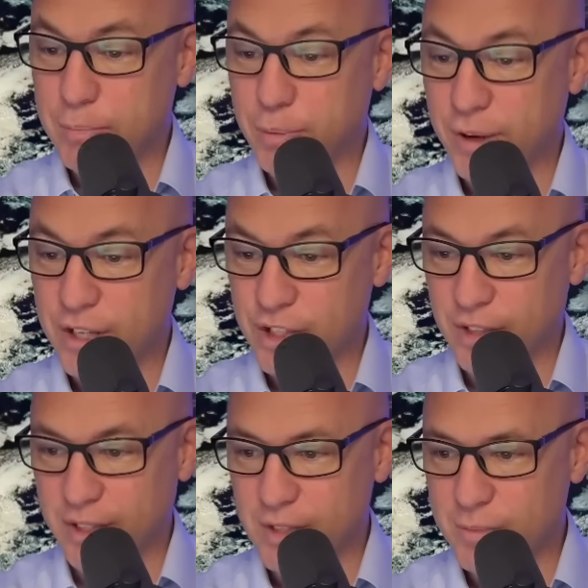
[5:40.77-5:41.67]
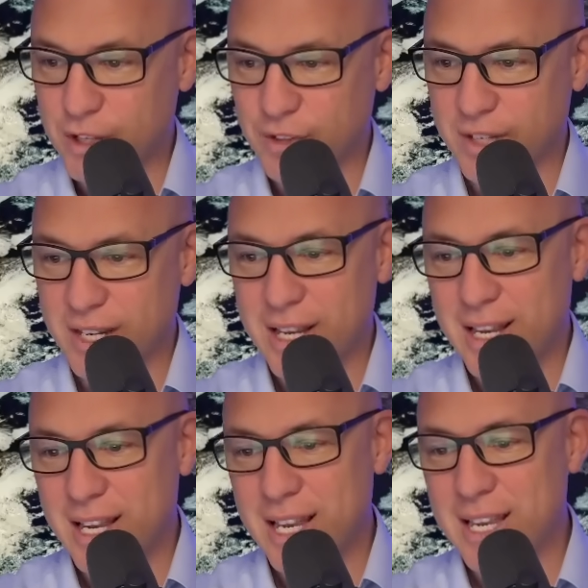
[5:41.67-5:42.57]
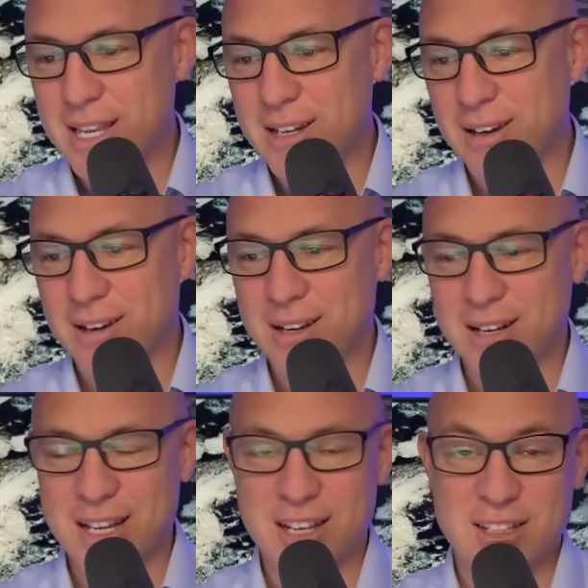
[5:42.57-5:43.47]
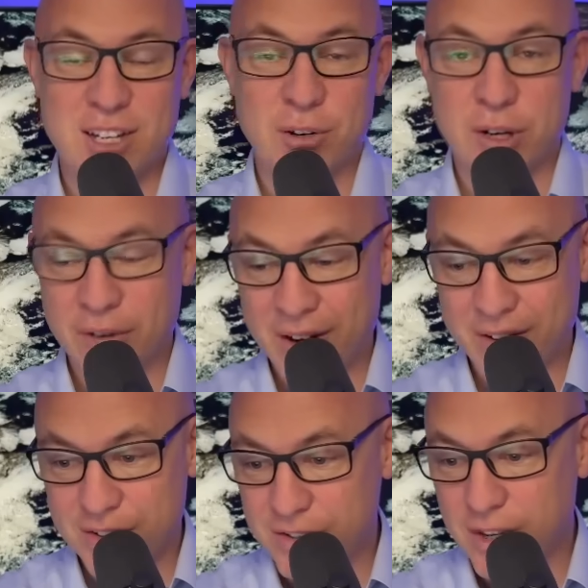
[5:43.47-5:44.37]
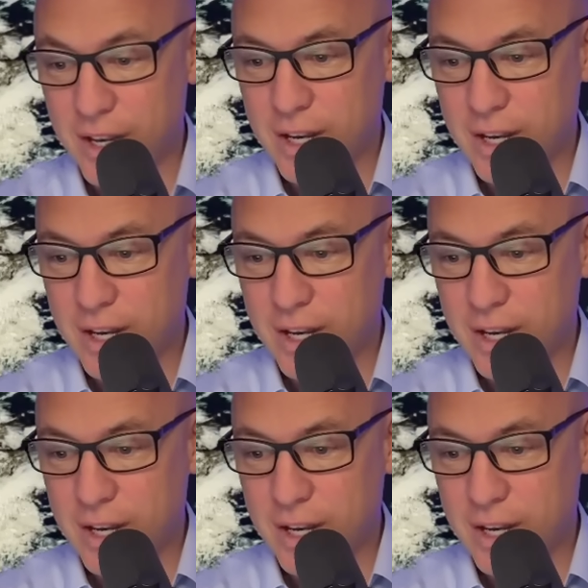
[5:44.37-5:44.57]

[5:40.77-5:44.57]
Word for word: be pretty chilly, especially in, uh, in, in interior areas.